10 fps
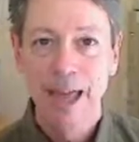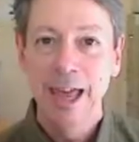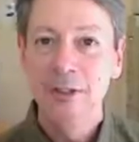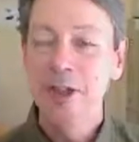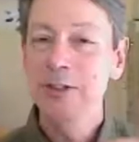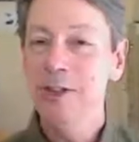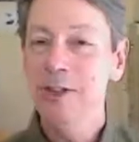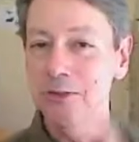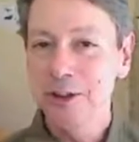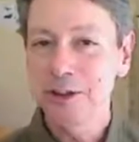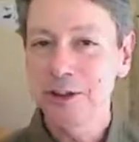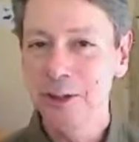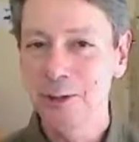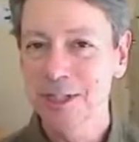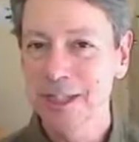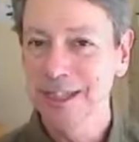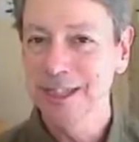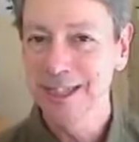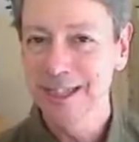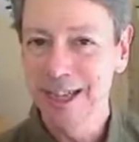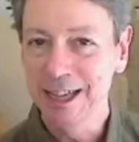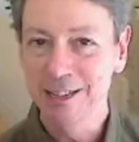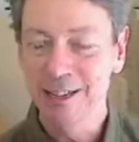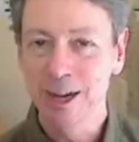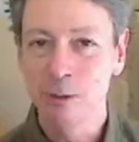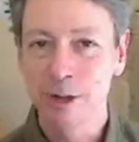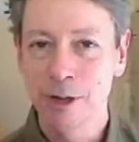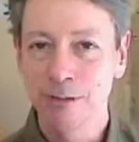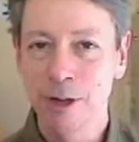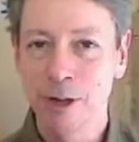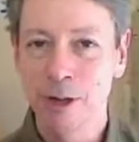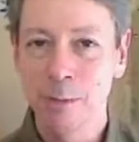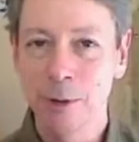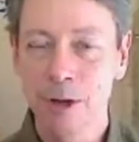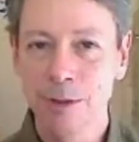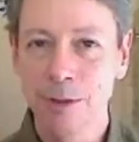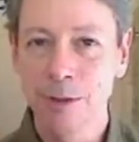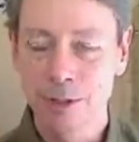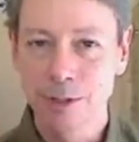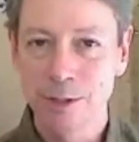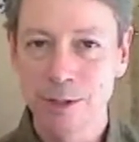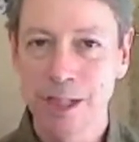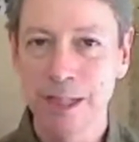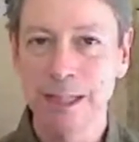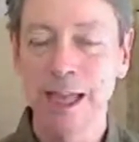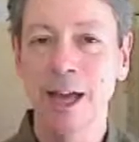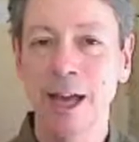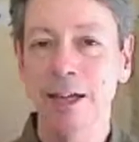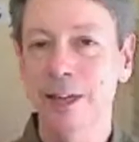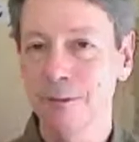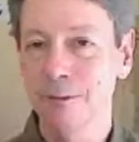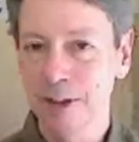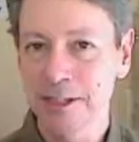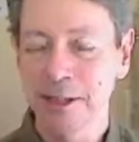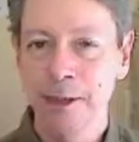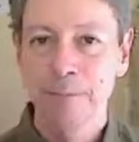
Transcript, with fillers: And then you said a very interesting thing at the end that I wanted to follow up on, which is you said that in effect,